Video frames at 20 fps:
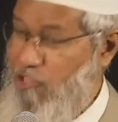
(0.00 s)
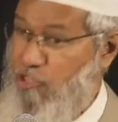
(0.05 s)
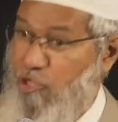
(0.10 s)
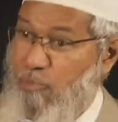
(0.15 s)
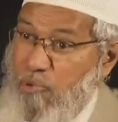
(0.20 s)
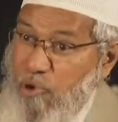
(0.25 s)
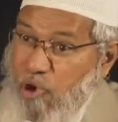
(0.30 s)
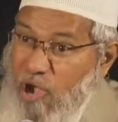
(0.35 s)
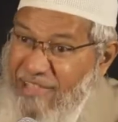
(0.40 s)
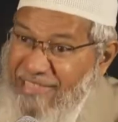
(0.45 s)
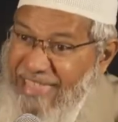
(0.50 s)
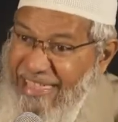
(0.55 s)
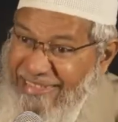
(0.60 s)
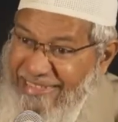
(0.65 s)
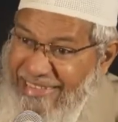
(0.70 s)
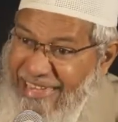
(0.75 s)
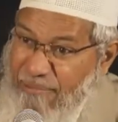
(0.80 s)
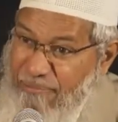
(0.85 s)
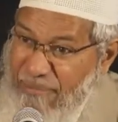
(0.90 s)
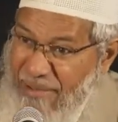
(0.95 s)
So because I
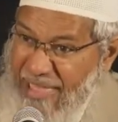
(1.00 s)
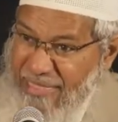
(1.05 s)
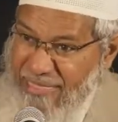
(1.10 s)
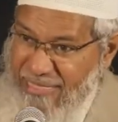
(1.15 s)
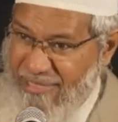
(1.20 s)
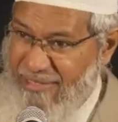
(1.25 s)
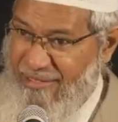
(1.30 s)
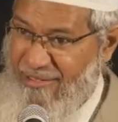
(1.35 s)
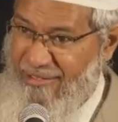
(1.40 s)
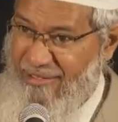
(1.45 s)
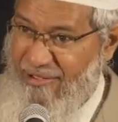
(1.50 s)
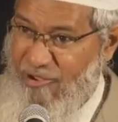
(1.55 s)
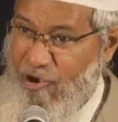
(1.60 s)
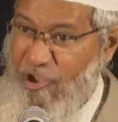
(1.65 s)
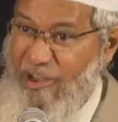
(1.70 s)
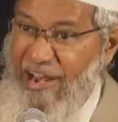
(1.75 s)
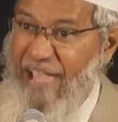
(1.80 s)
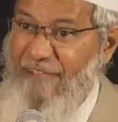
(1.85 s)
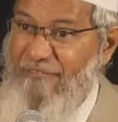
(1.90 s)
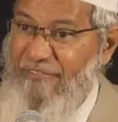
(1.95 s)
sleep less,
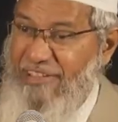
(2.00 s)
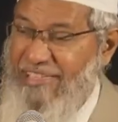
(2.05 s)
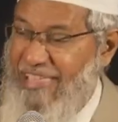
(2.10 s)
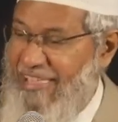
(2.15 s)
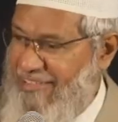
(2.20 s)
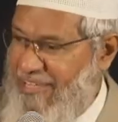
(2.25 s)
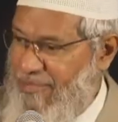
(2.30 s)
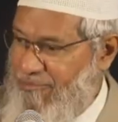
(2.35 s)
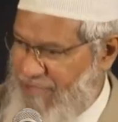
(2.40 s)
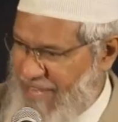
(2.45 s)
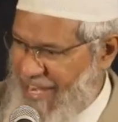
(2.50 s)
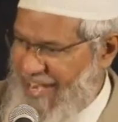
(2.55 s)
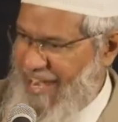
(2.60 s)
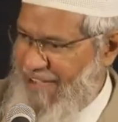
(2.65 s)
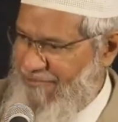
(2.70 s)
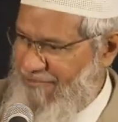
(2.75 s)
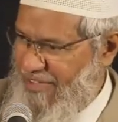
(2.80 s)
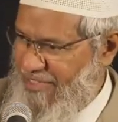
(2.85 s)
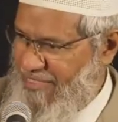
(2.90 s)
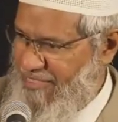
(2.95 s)
on average I sleep
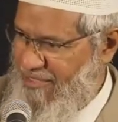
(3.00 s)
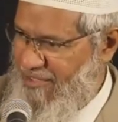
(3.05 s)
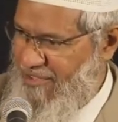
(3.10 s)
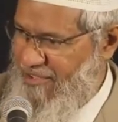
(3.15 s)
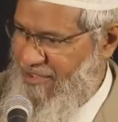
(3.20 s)
3.5 hours.